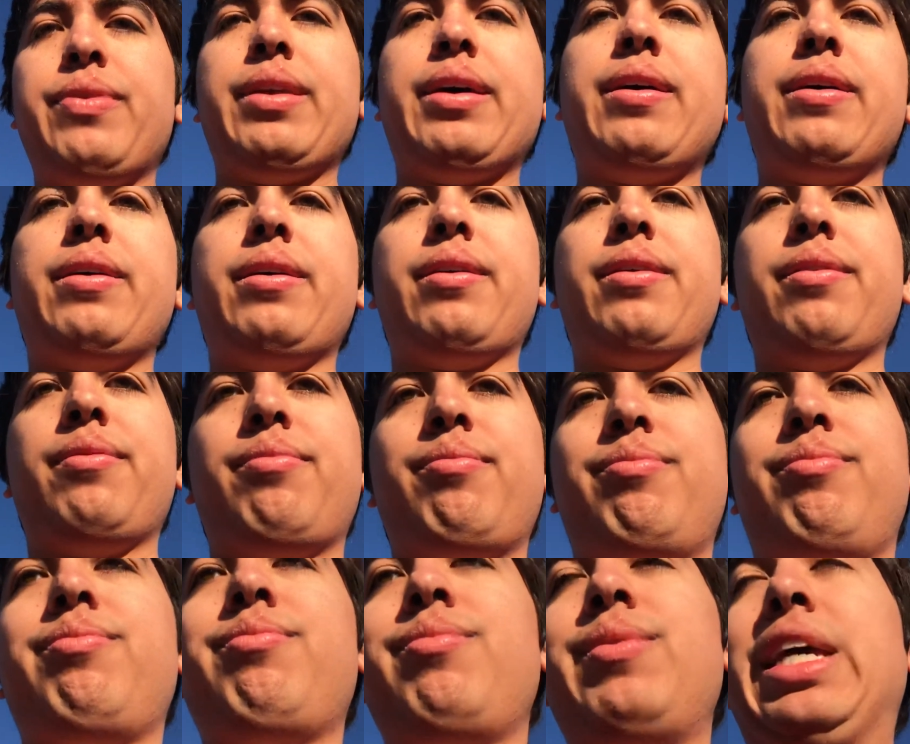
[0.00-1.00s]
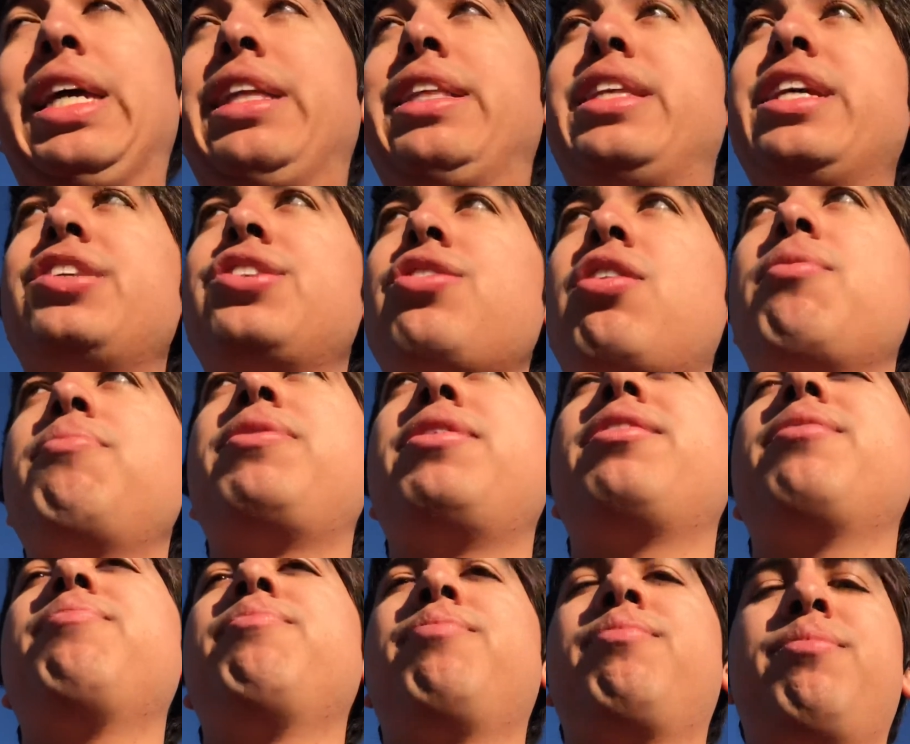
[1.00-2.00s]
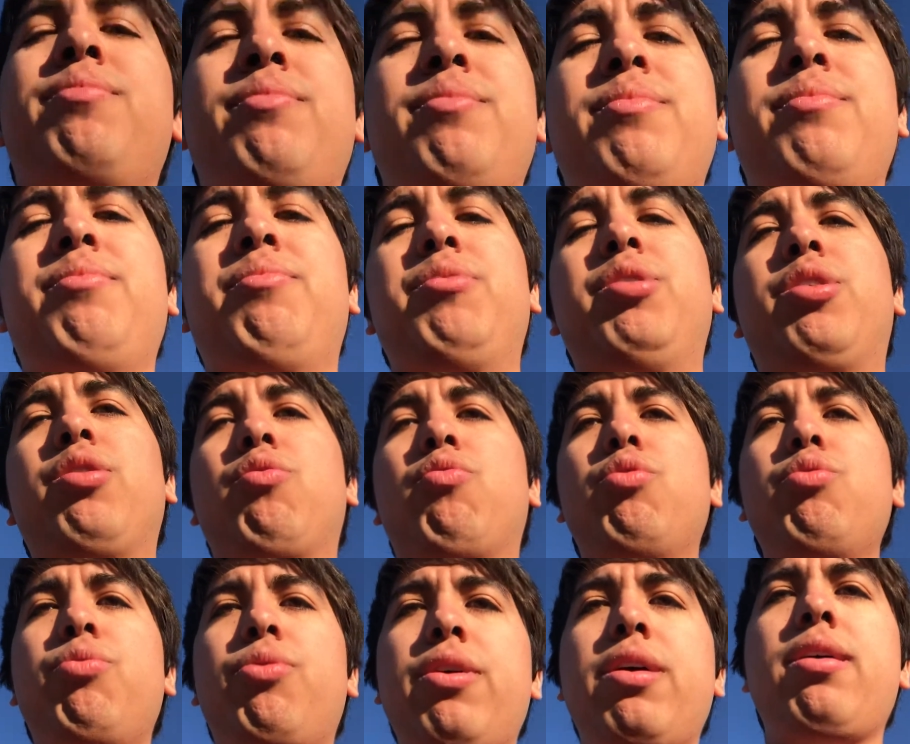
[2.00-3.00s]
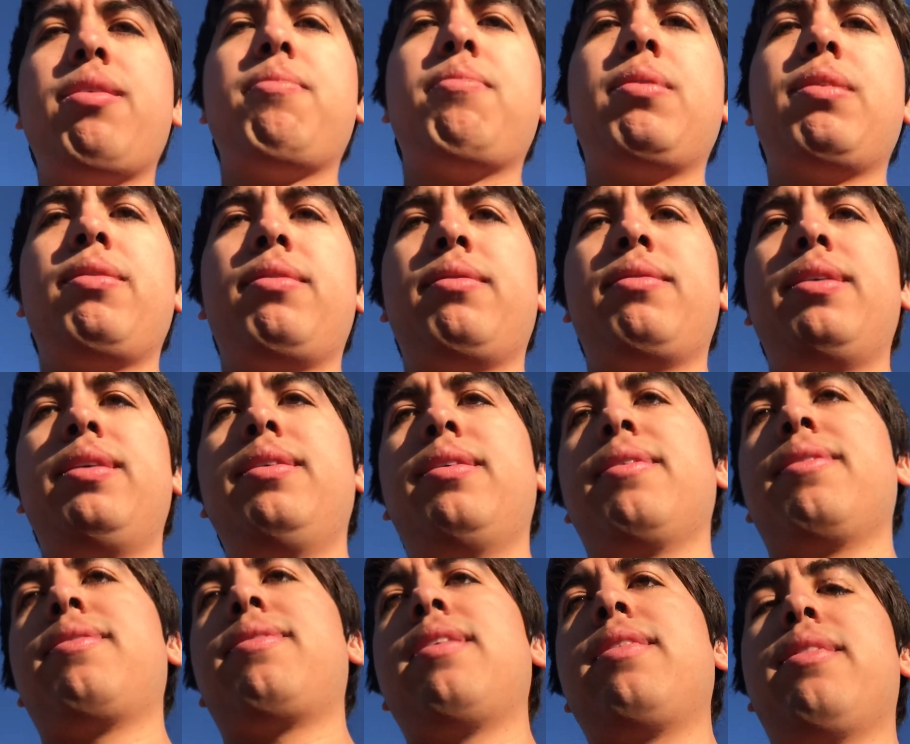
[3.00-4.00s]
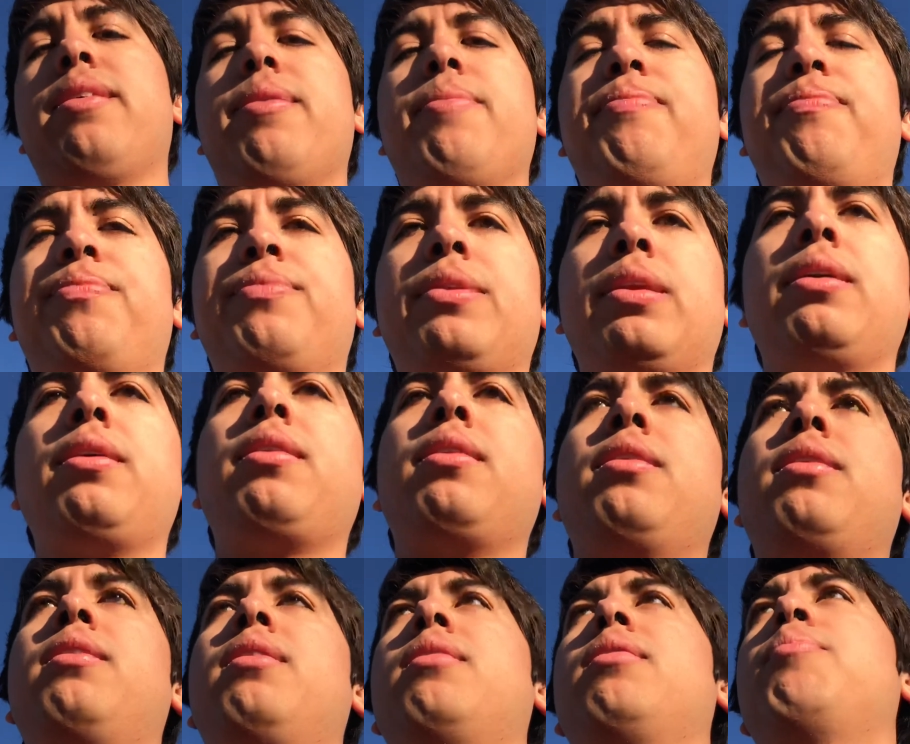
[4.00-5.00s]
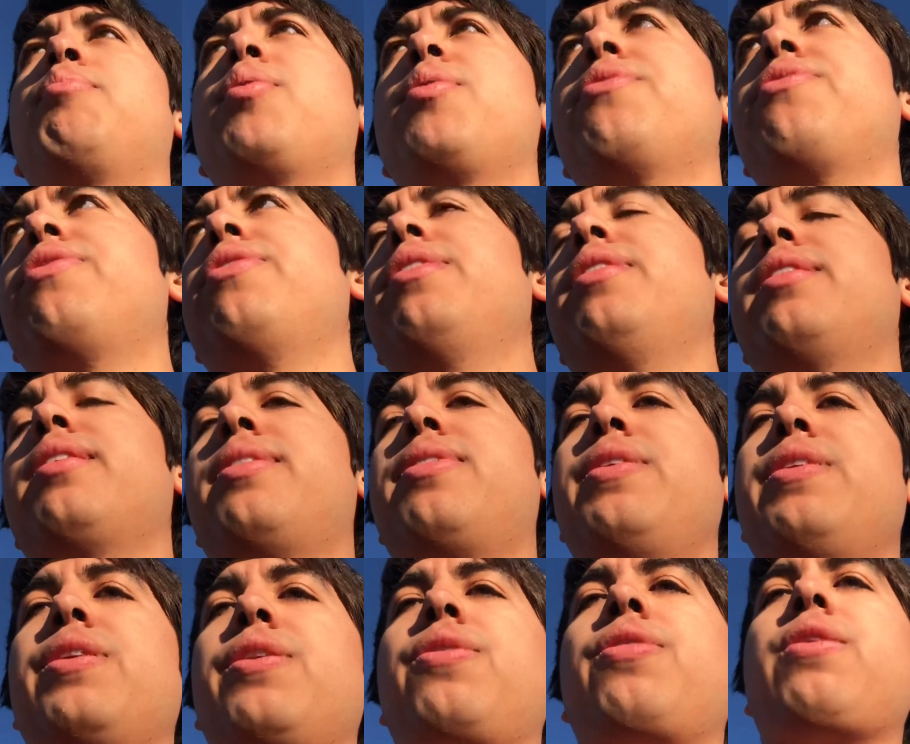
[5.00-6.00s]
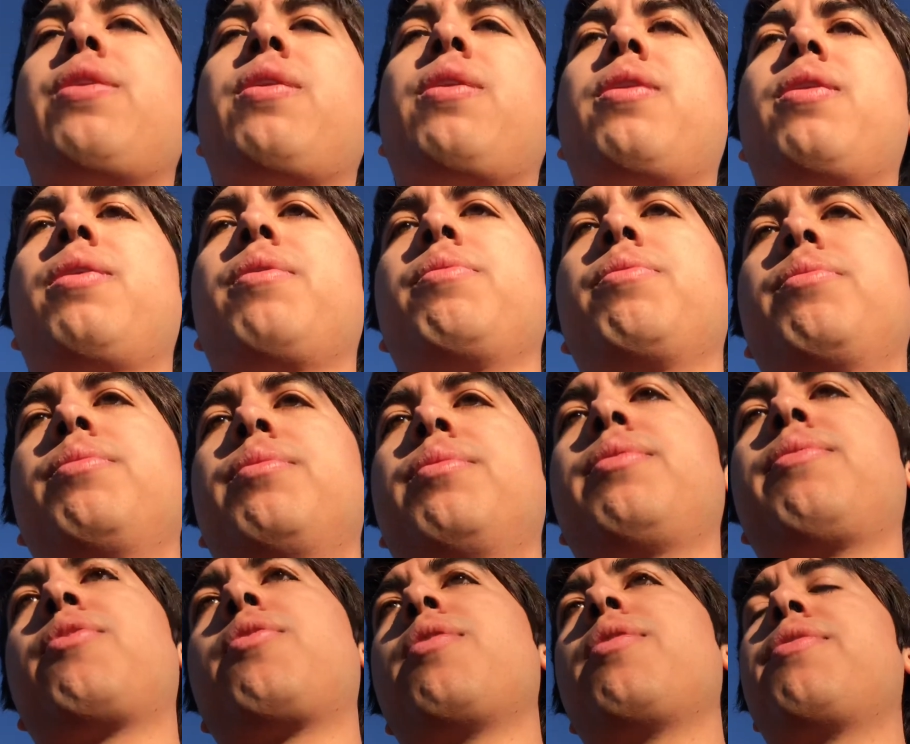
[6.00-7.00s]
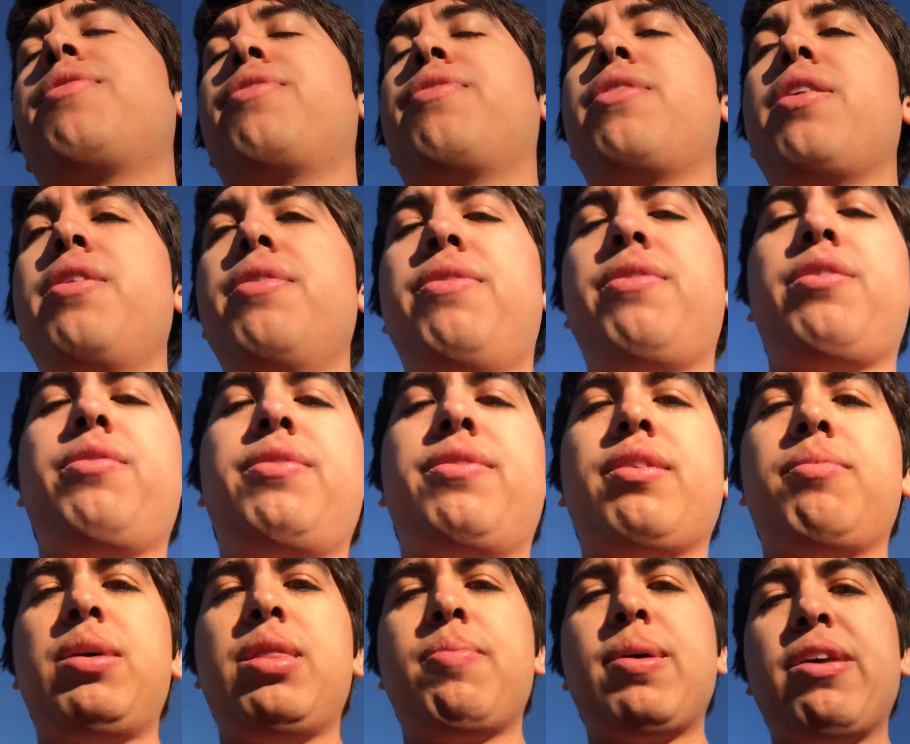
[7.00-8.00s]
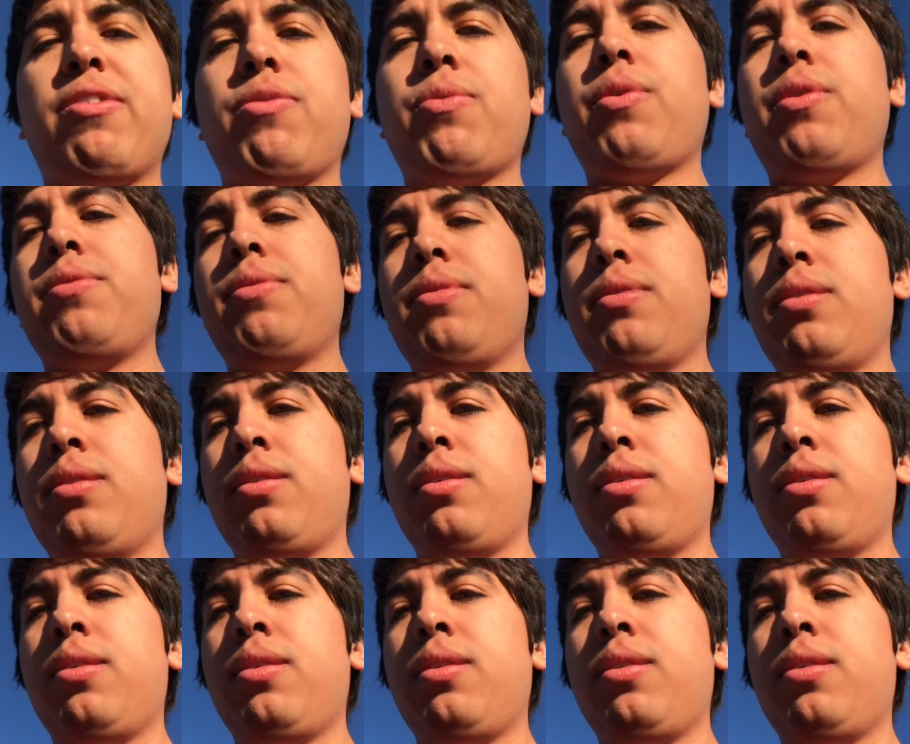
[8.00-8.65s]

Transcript: You can disarm them, you can root them, and you can stun them. Personally, I think that, of course, stun's always going to be the best one.